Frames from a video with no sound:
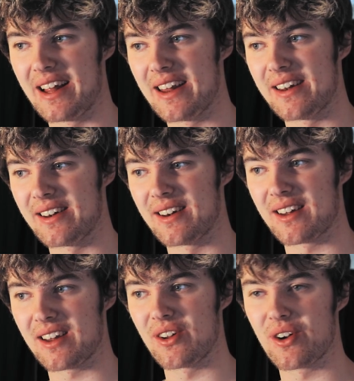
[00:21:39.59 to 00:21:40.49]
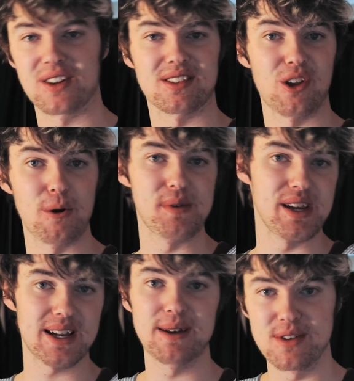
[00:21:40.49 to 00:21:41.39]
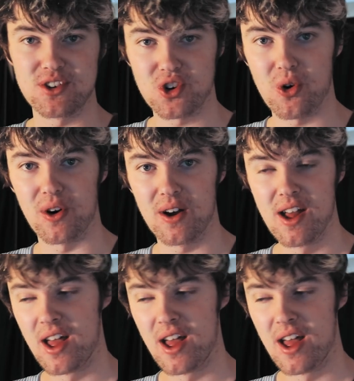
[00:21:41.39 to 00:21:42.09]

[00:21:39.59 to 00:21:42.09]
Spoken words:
and you got to stop being immature.